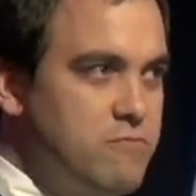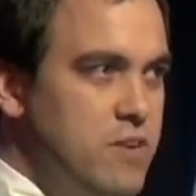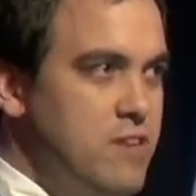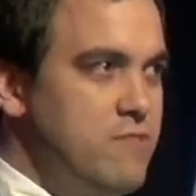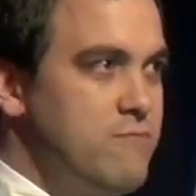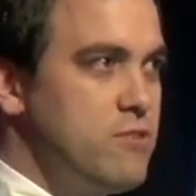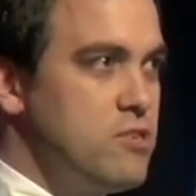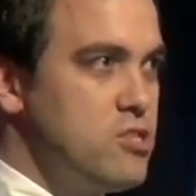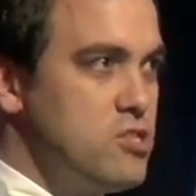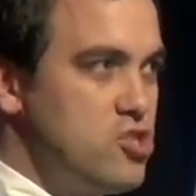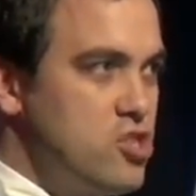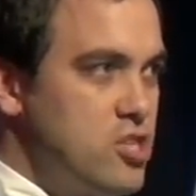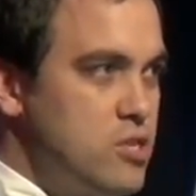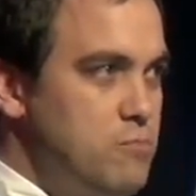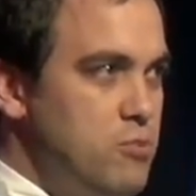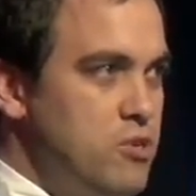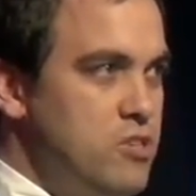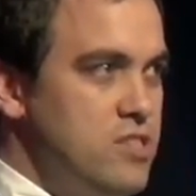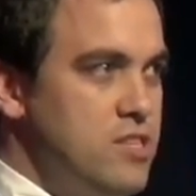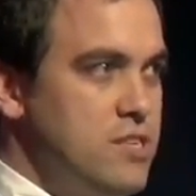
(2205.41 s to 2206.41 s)
my first
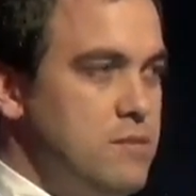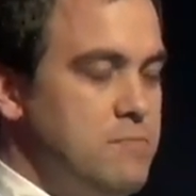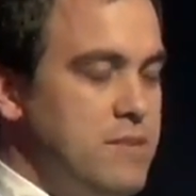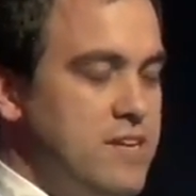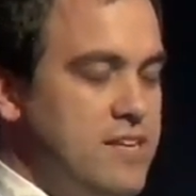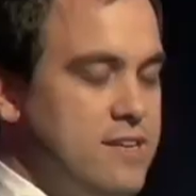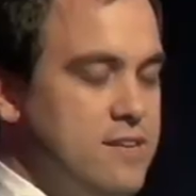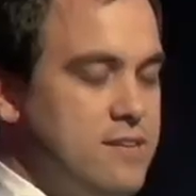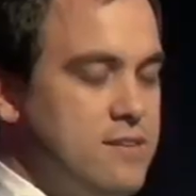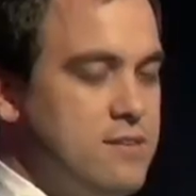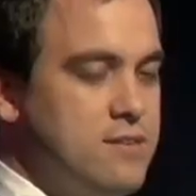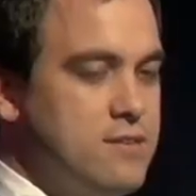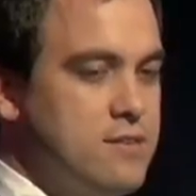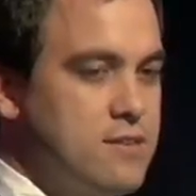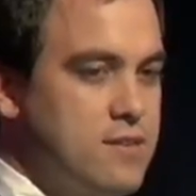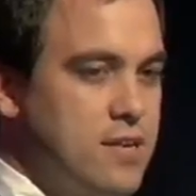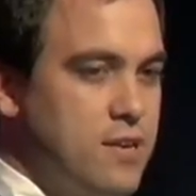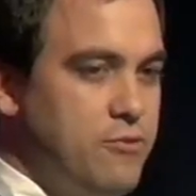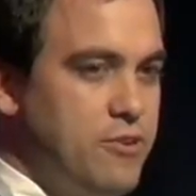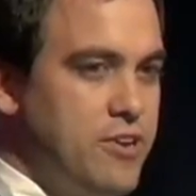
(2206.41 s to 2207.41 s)
checkpoint in my
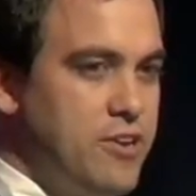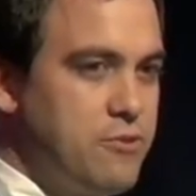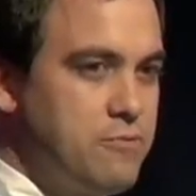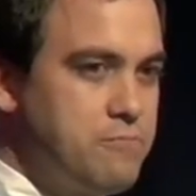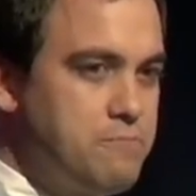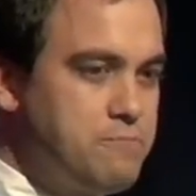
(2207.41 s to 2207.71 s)
career.